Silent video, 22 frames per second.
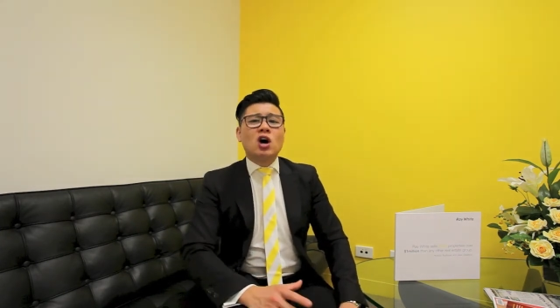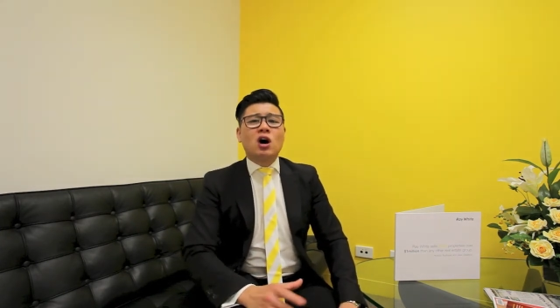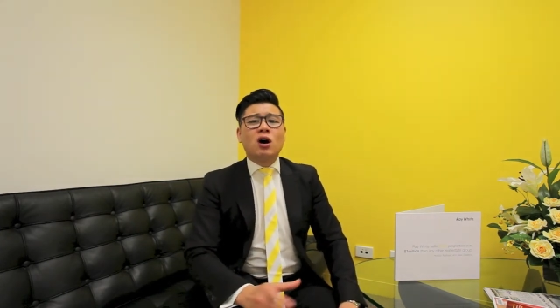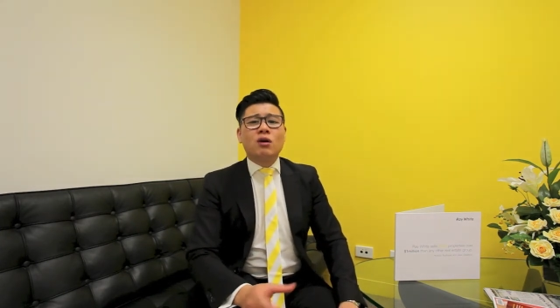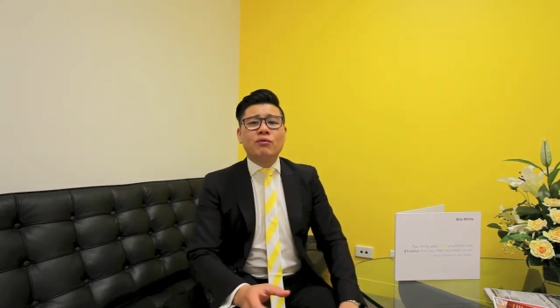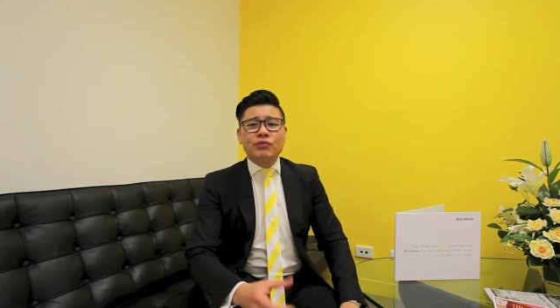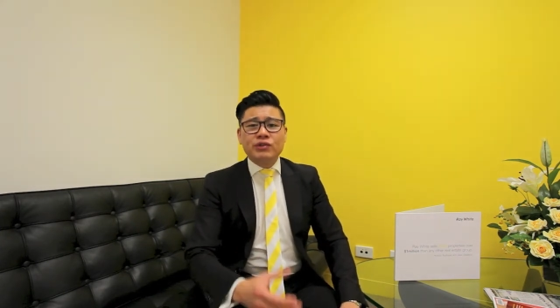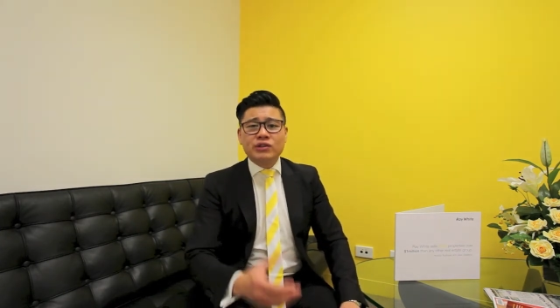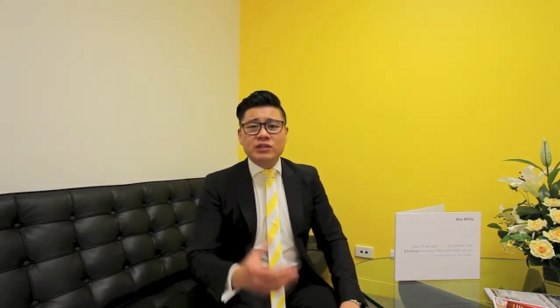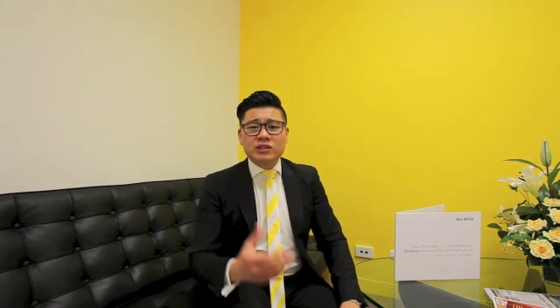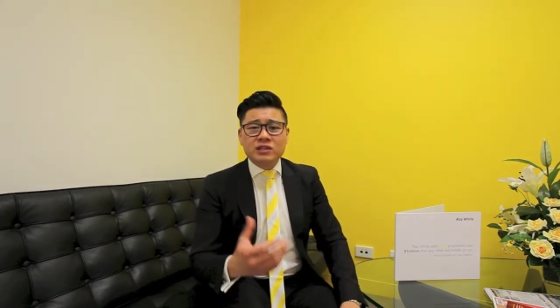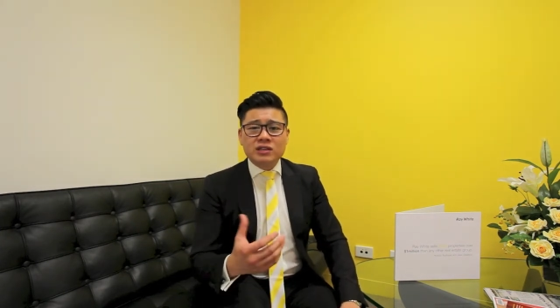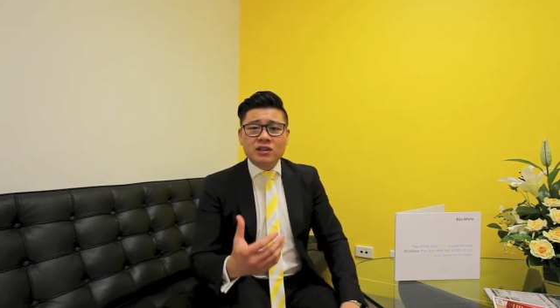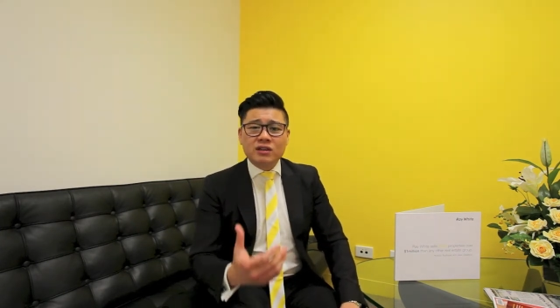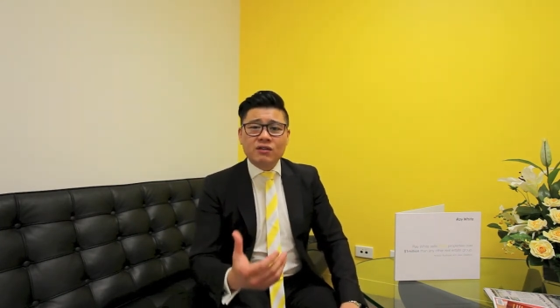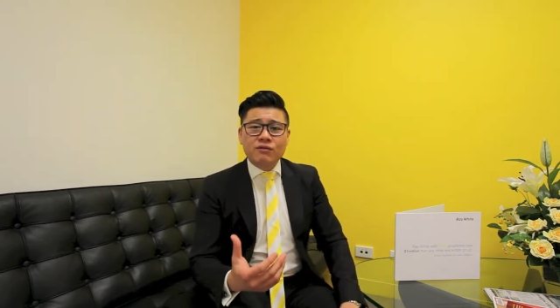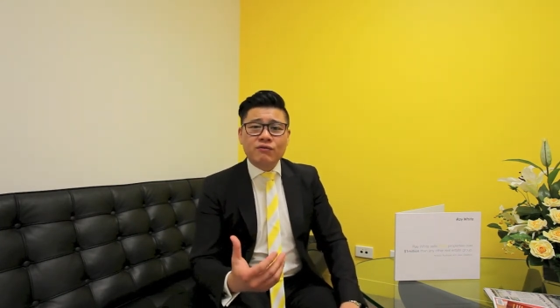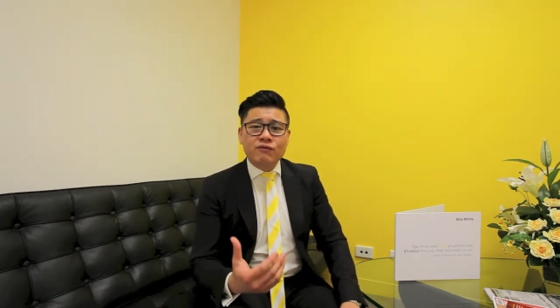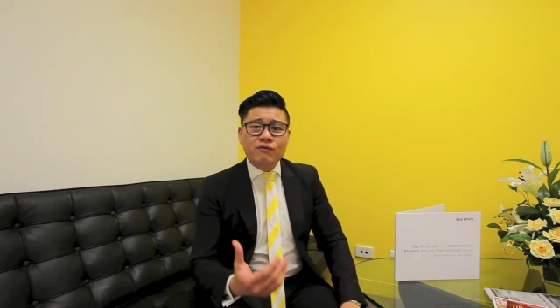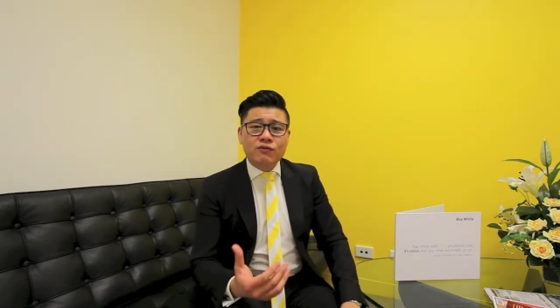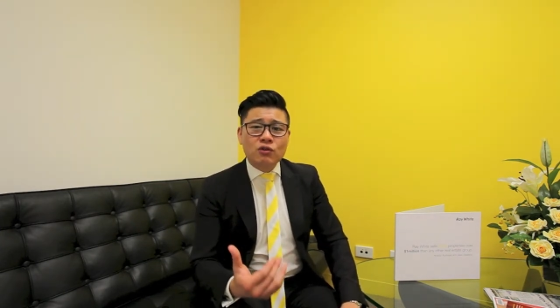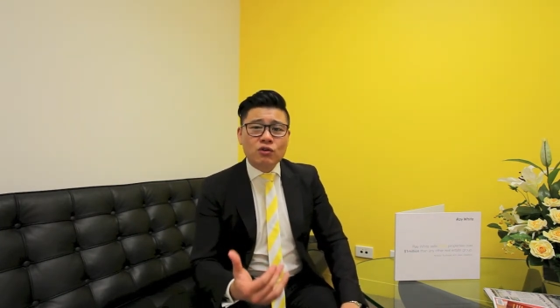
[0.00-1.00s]
Obviously
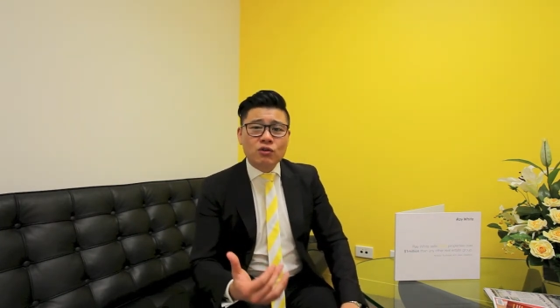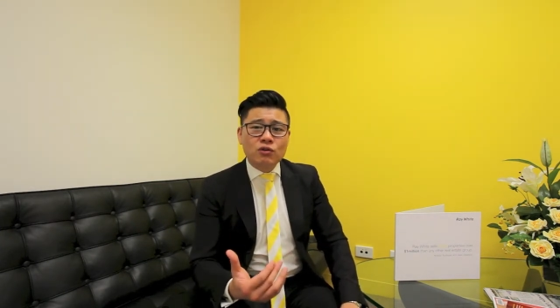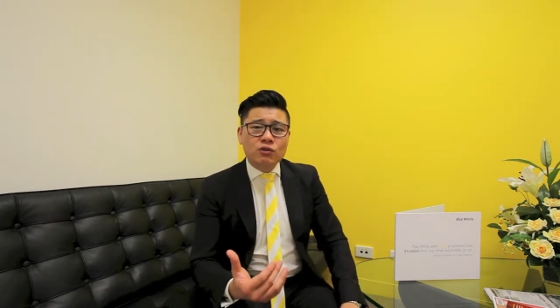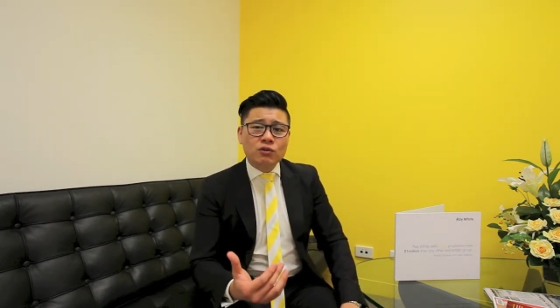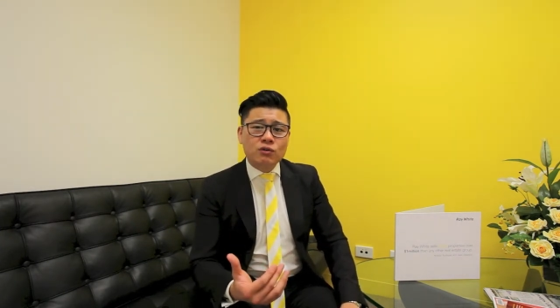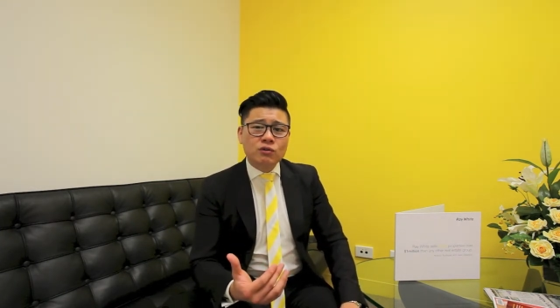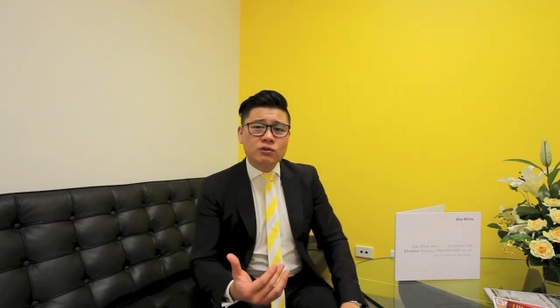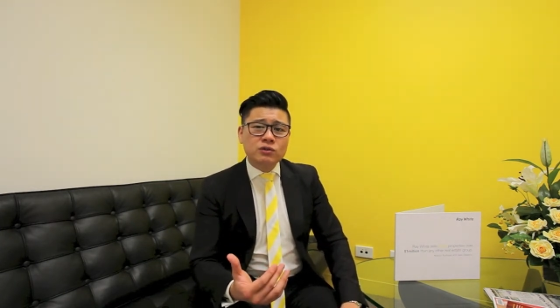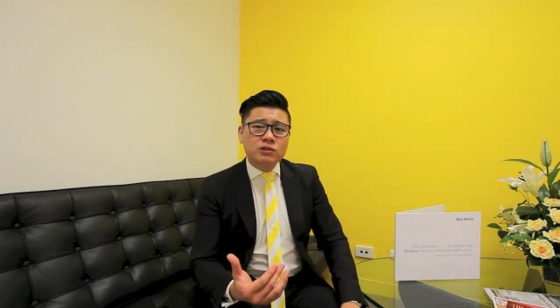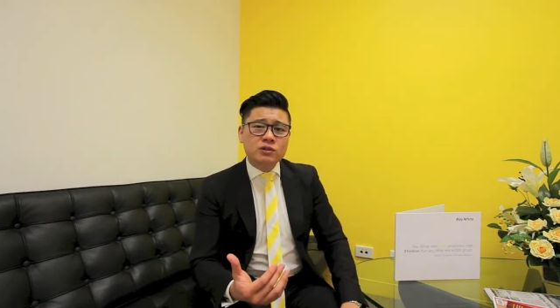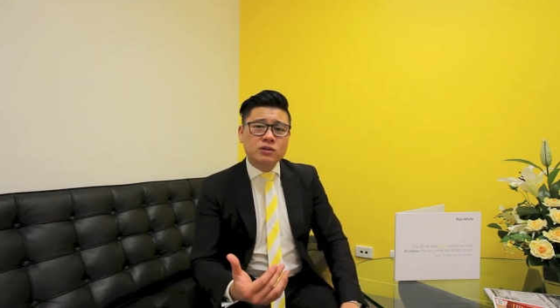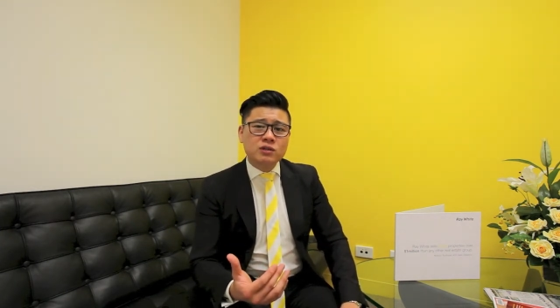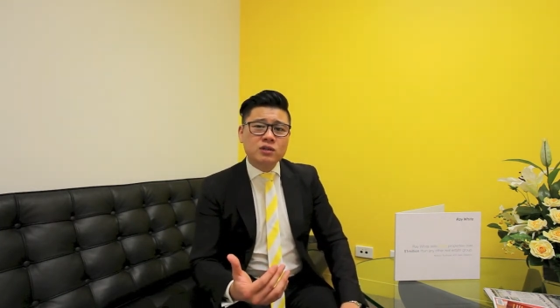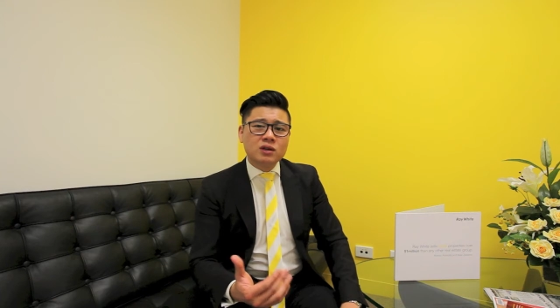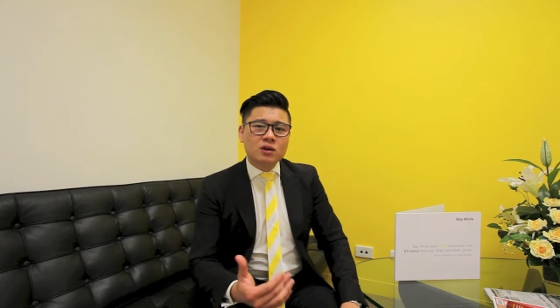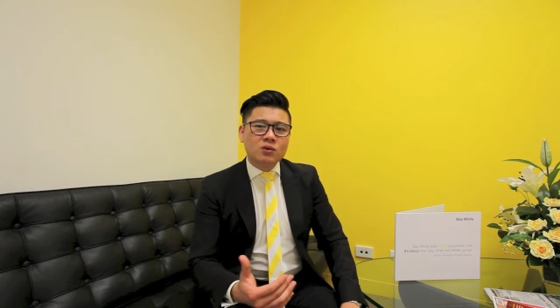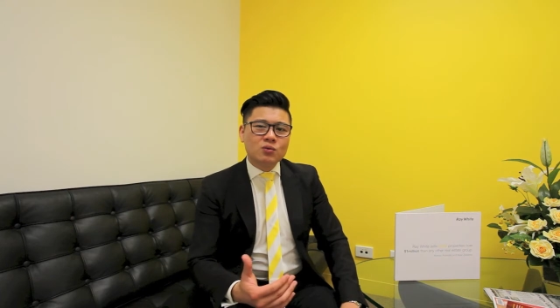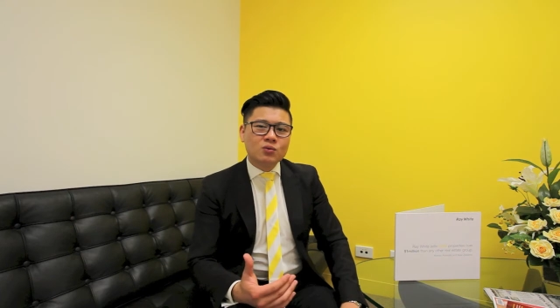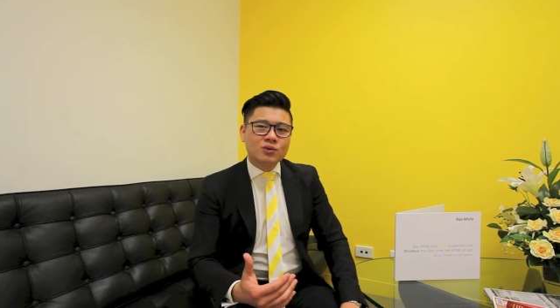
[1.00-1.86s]
the views